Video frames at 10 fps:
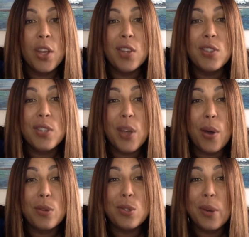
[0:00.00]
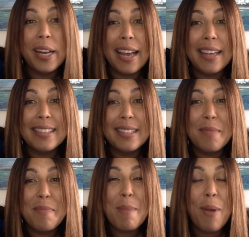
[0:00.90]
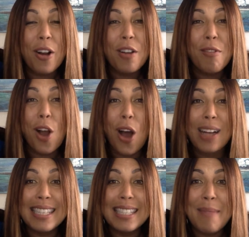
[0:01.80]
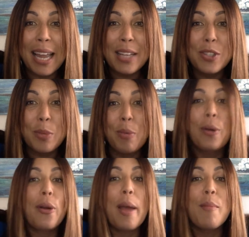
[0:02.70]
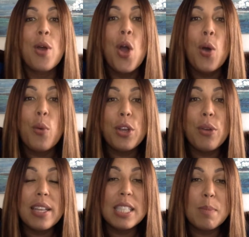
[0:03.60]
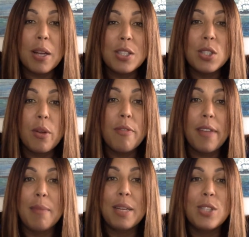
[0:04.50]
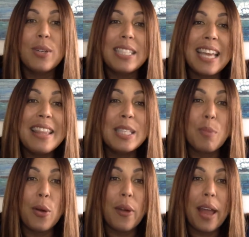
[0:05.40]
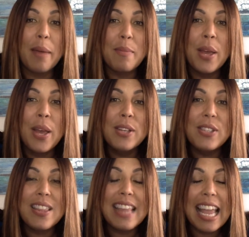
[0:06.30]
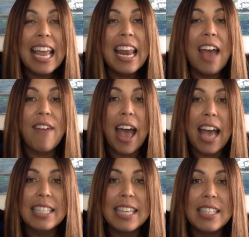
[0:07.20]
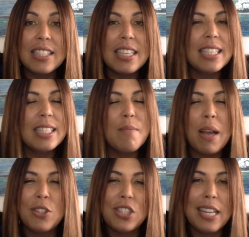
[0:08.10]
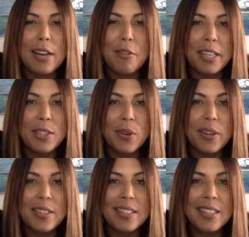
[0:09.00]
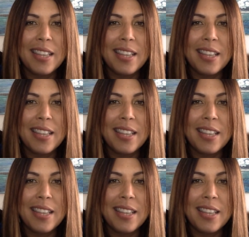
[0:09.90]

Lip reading: So join us. Be part of our Autism Angel program, where you can sponsor a family to attend this program so they can have access to this much needed resource.